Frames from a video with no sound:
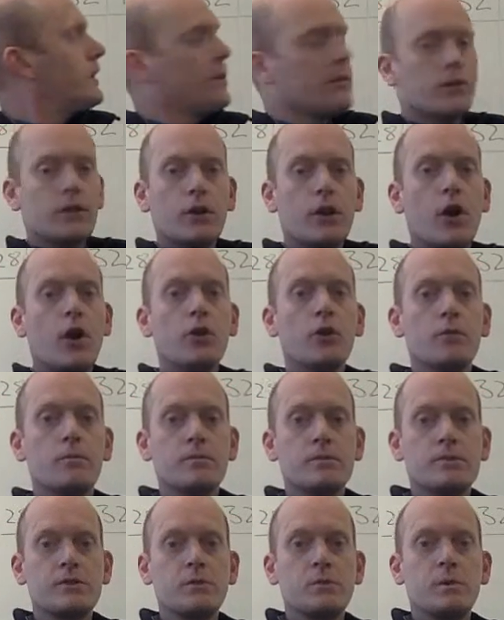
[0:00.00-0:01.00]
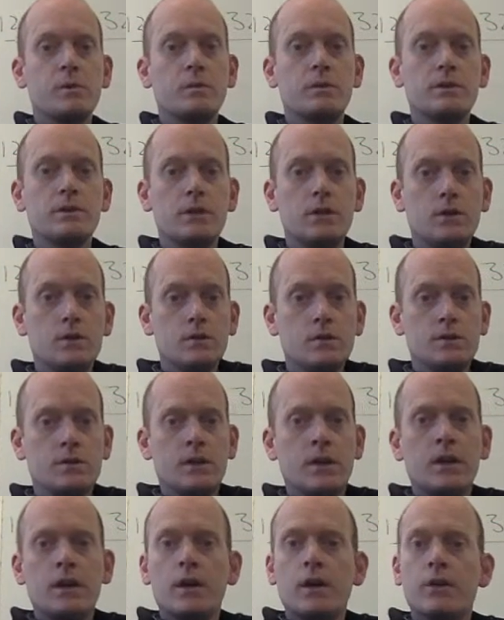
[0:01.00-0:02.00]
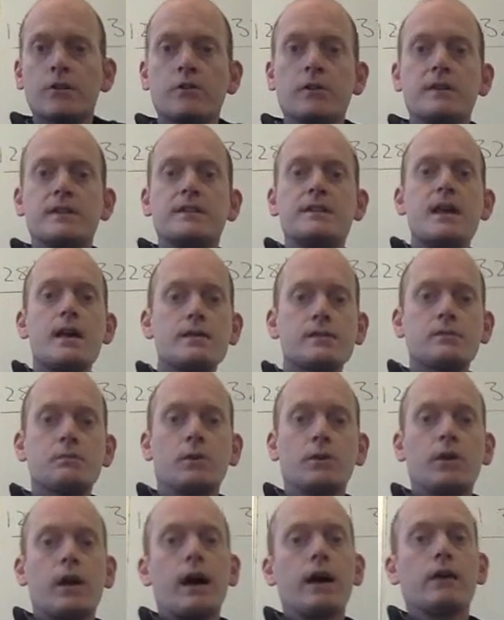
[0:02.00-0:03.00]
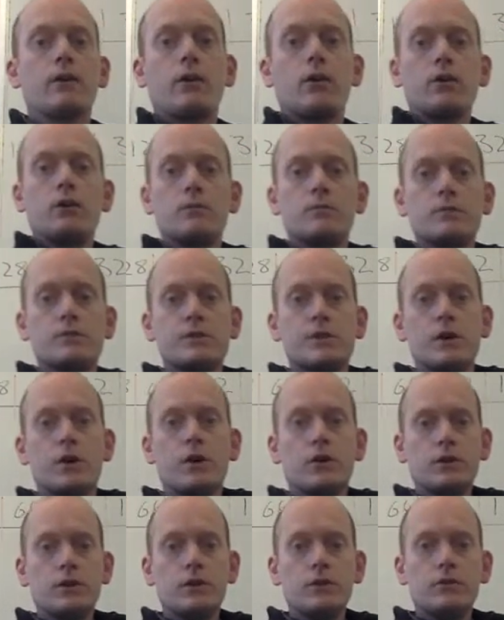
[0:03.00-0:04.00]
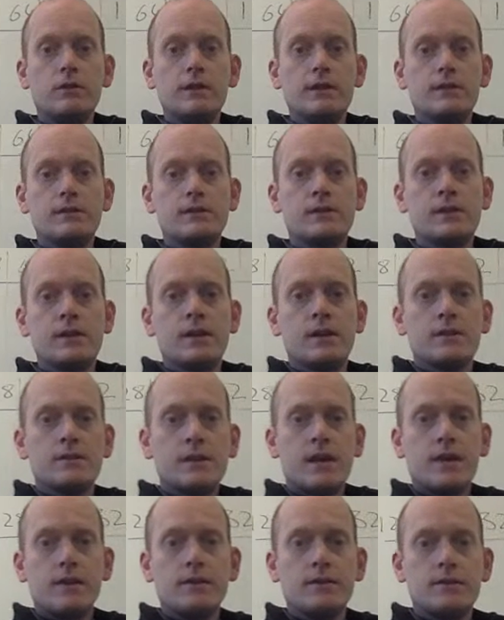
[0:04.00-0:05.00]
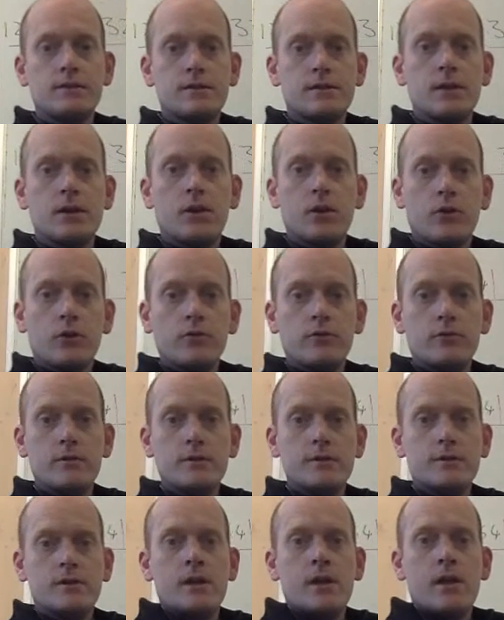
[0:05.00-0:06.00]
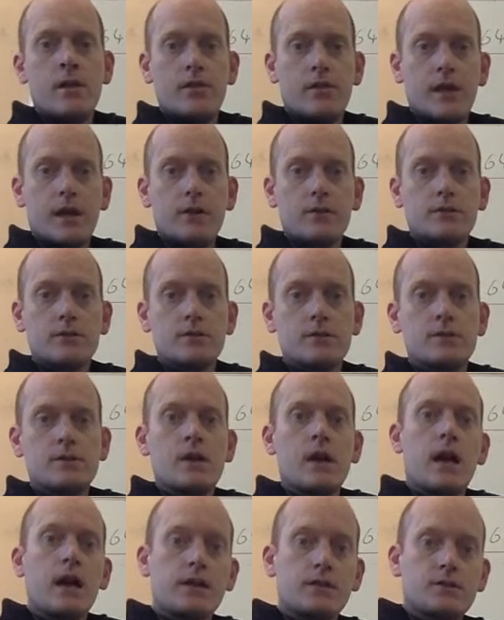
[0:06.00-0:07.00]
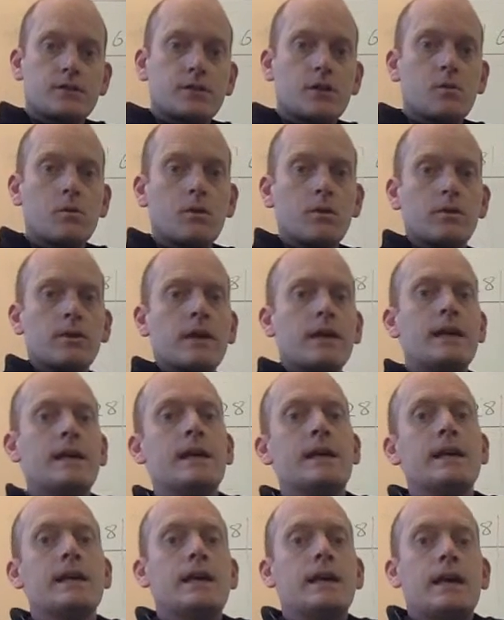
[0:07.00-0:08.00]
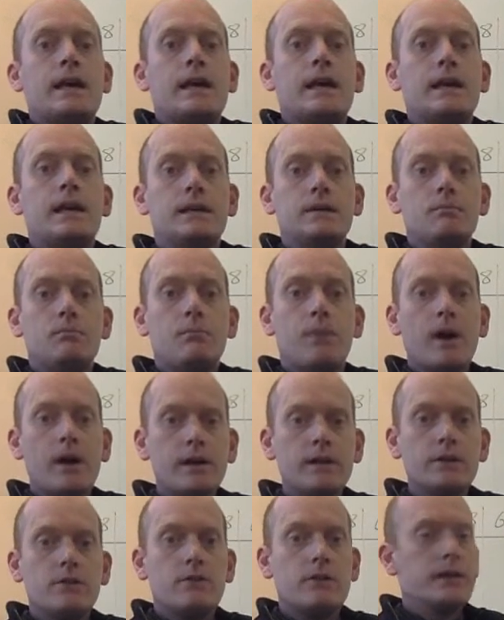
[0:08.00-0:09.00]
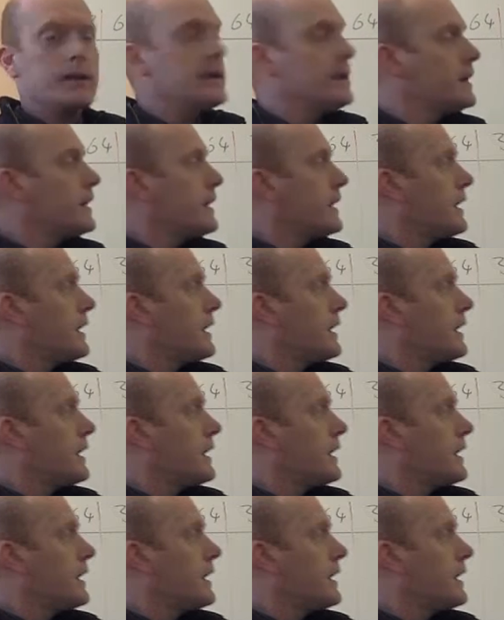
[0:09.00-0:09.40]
the columns that we would use. So in decimal, our columns are units, tens, hundreds, thousands, and so on. In binary,